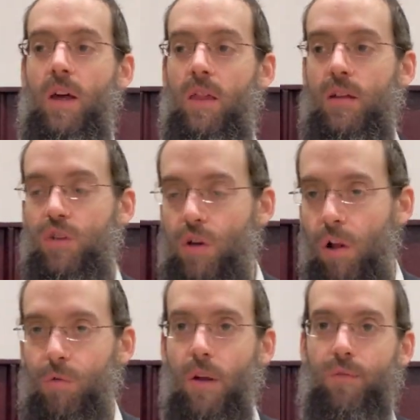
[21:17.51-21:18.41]
The
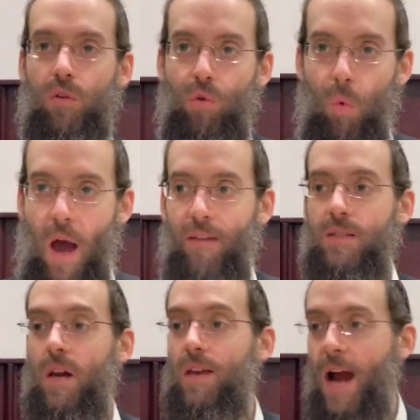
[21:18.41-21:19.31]
children of the two
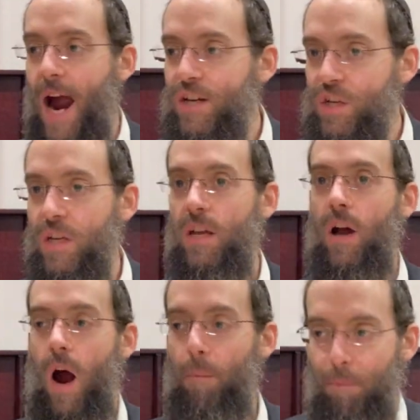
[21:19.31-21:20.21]
wives that are
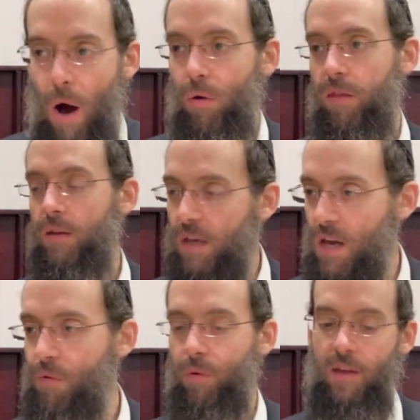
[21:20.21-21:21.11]
yarshining are both
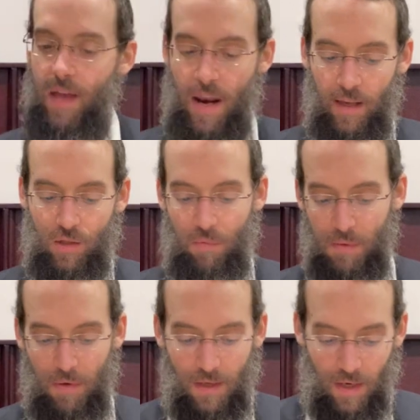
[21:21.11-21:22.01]
equally getting
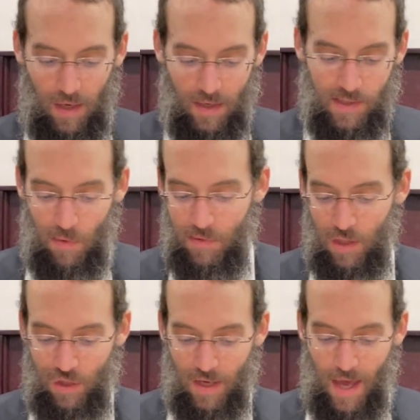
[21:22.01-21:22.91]
subas benedichin. So in
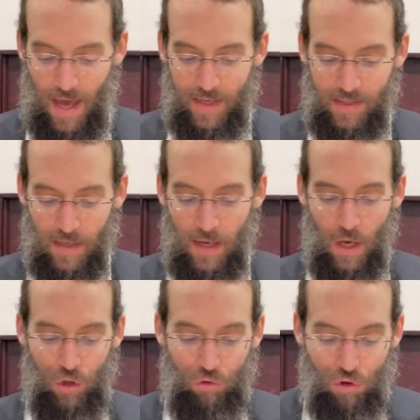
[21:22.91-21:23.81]
such a case,
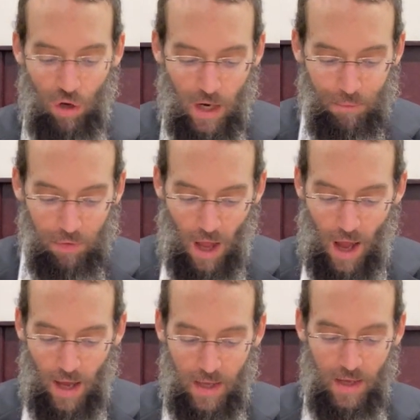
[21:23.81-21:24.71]
you could
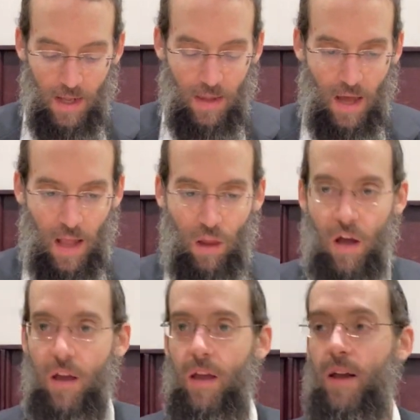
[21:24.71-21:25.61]
apply the
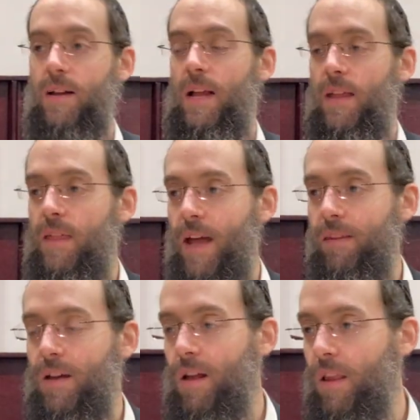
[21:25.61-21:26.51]
halacha that
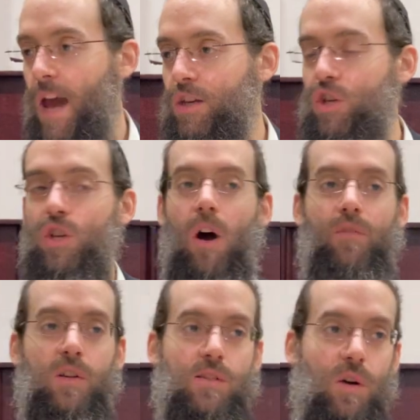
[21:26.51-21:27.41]
the collection
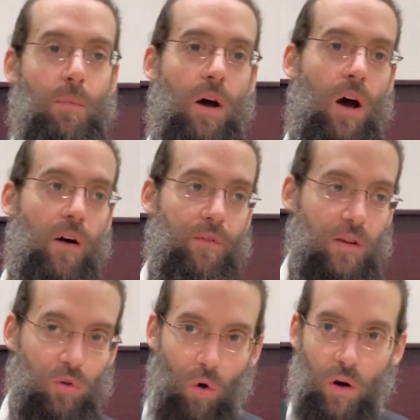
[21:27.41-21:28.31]
of the ksuba of the
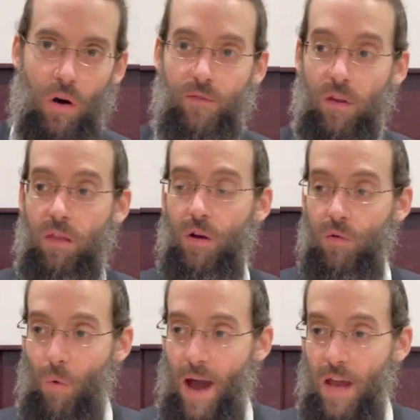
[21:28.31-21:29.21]
daughter of the
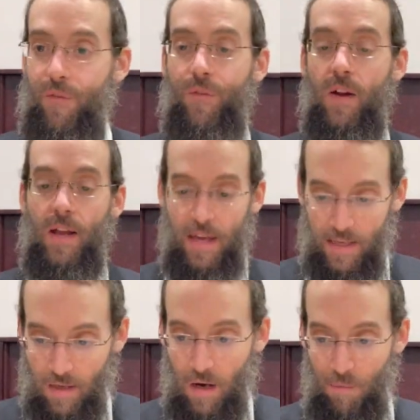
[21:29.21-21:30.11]
third wife
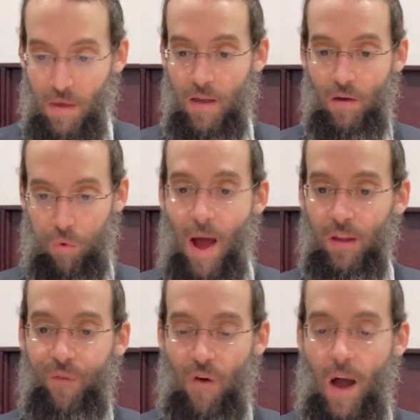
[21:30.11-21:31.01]
is going to be
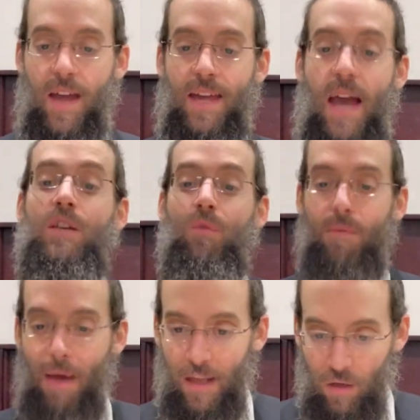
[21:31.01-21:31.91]
qualifying as a
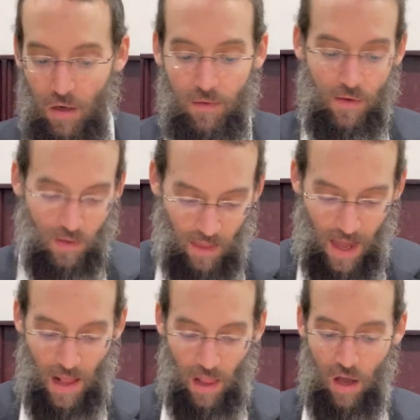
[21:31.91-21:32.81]
remainder. So
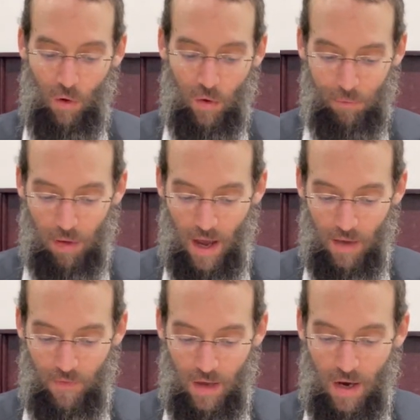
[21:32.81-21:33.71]
that halacha would apply
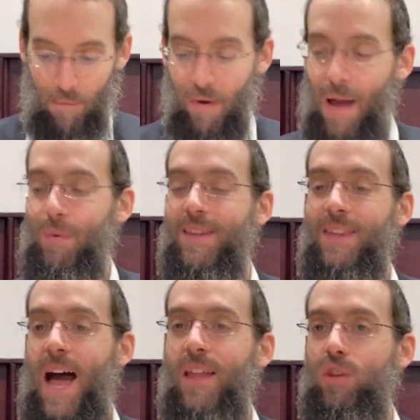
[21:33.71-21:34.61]
over here. But I would
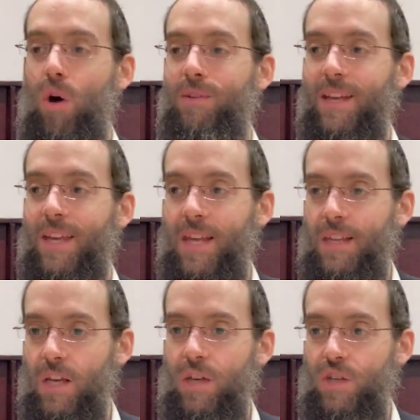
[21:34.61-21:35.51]
not know the
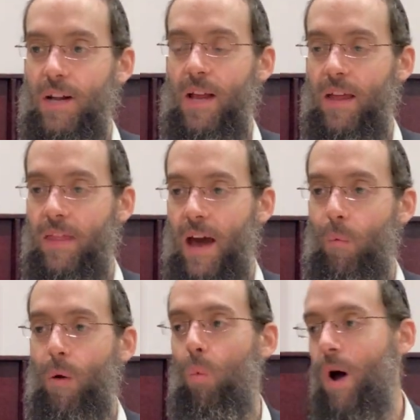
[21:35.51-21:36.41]
chiddush that
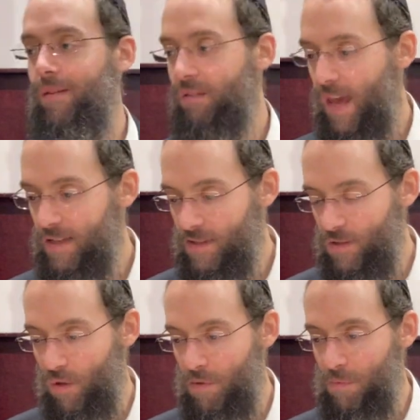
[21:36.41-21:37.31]
when one takes
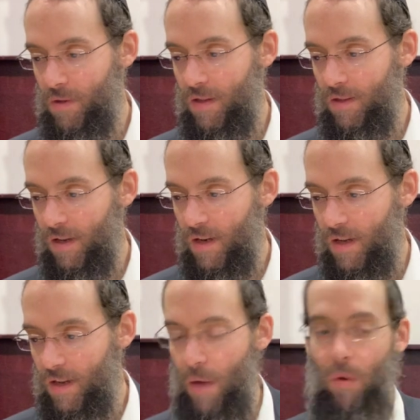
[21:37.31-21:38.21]
ksubas
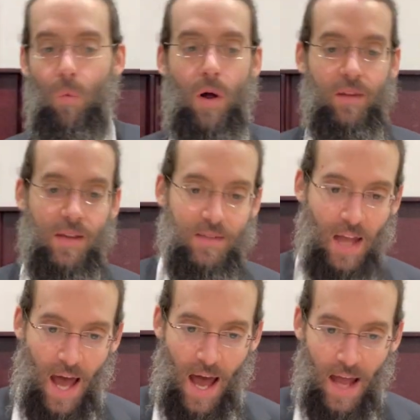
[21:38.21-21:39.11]
benedichrin and when one does
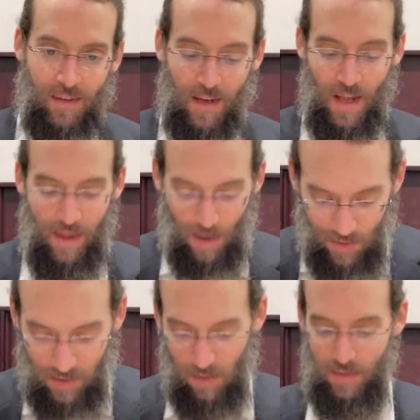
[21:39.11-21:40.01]
not, that we
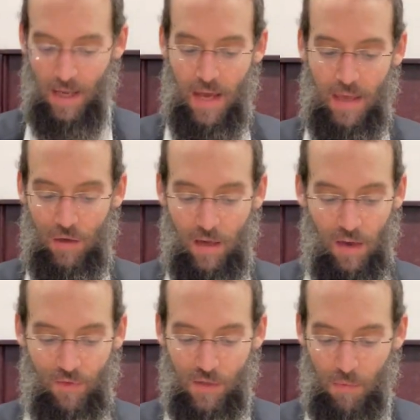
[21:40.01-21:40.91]
still say that you
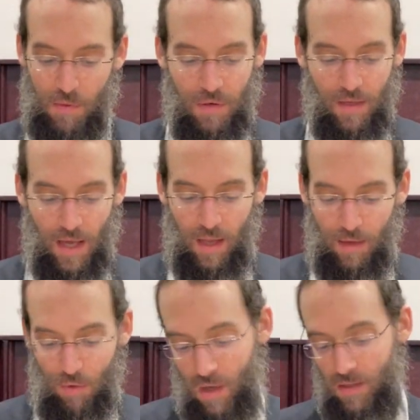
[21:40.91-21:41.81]
give ksubas
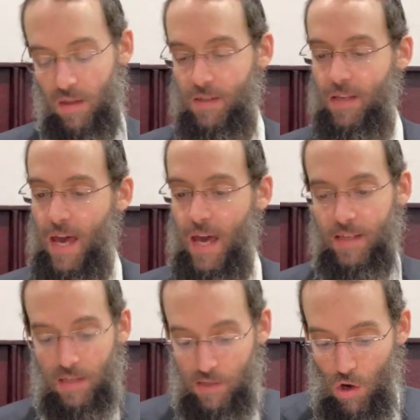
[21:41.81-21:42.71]
benedichrin, Because in this
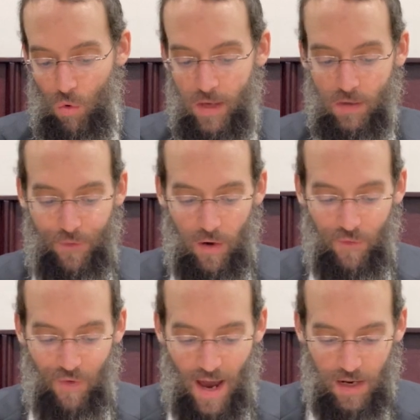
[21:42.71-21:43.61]
case, there's no reason for a
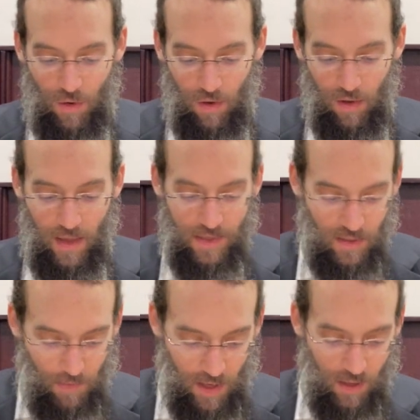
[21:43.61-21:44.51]
fight at all. As
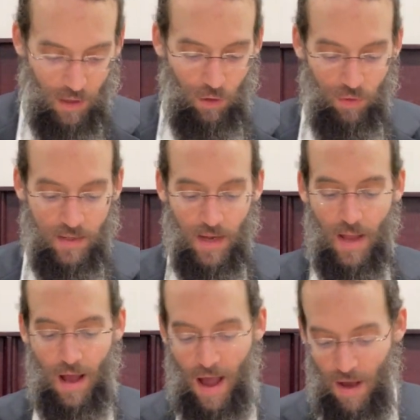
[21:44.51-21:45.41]
the Gemara concludes,
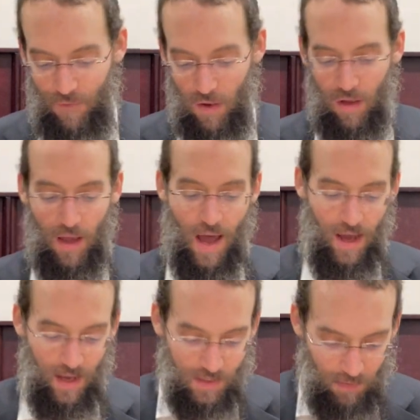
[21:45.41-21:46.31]
aval
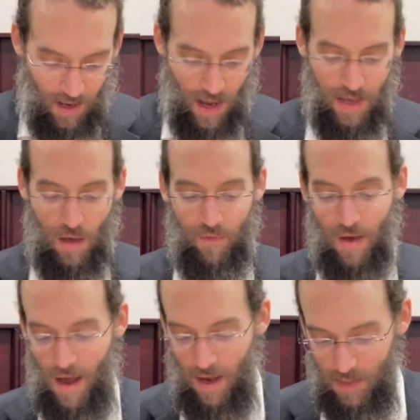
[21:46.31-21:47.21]
achas
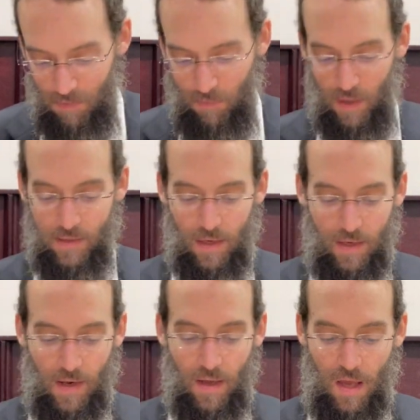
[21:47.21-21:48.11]
b'chaya
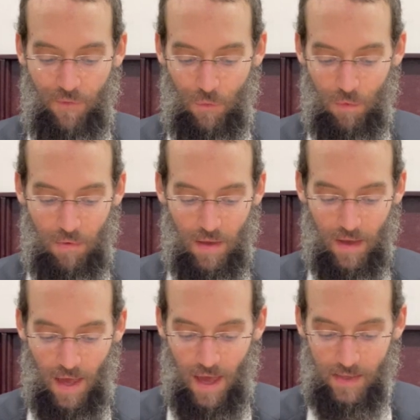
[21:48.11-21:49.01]
If it would be a
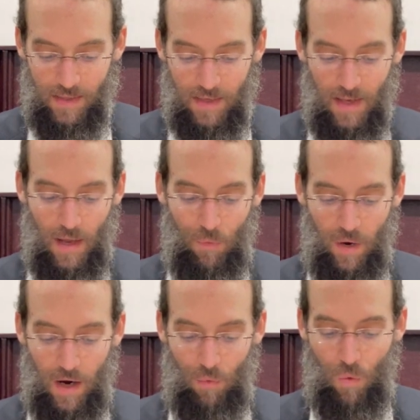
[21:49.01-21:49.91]
case
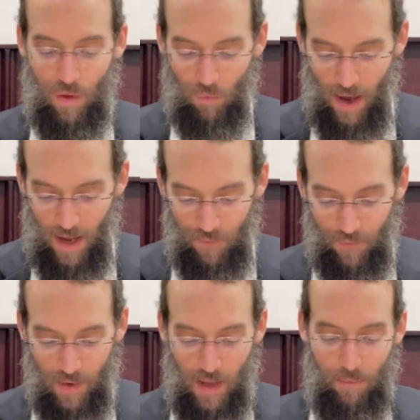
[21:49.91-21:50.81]
where one
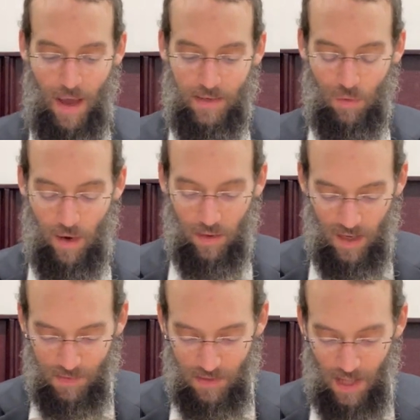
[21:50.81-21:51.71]
wife passed away in the
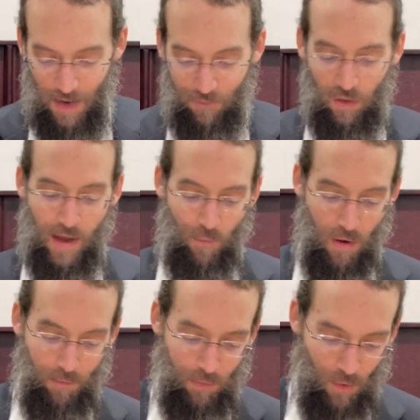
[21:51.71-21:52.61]
husband's lifetime,
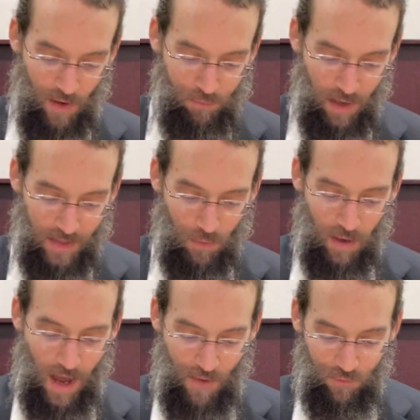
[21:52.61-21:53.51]
one wife passed
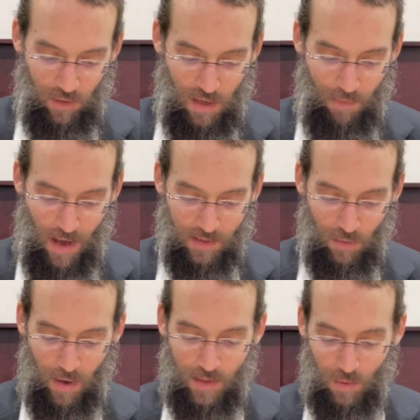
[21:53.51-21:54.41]
away after he passed
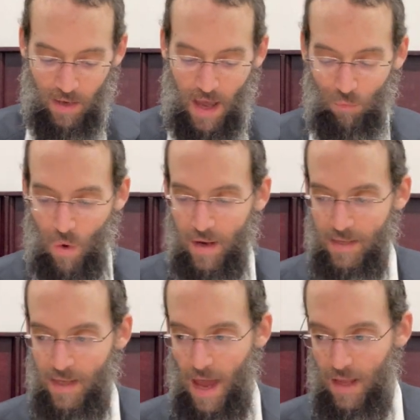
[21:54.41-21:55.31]
away. So again, one
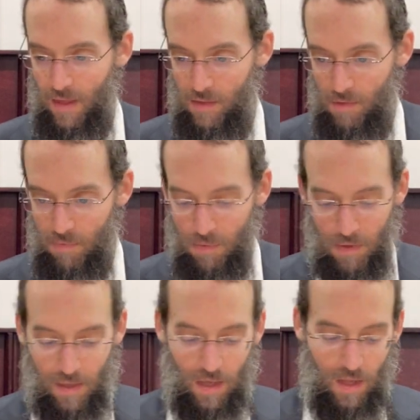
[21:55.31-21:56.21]
is getting the ksubas
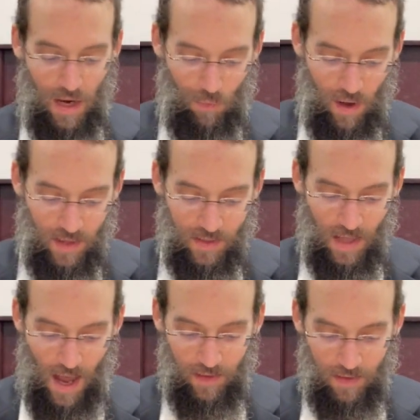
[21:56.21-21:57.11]
b'nin and one is
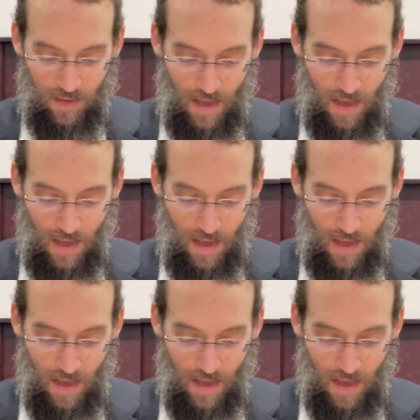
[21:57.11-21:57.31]
not.